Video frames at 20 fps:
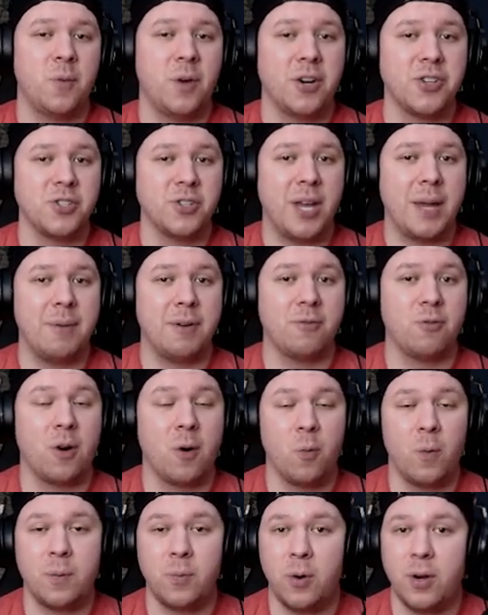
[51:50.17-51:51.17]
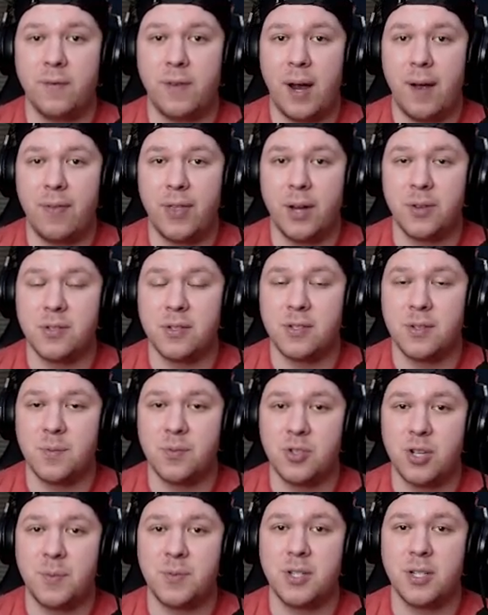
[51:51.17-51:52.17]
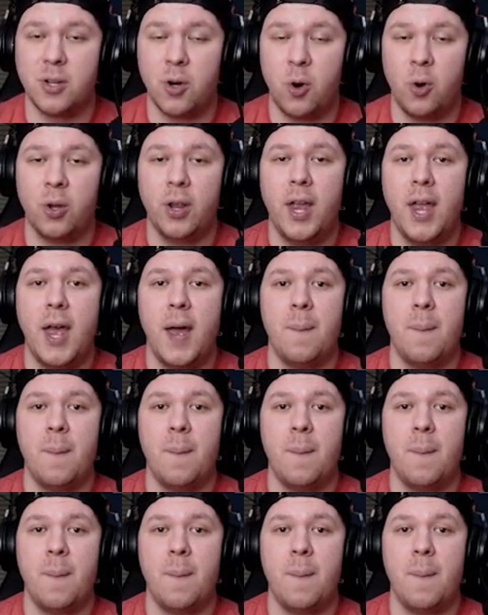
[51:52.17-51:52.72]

We are still aiming for a 1.5 thousand subscription goal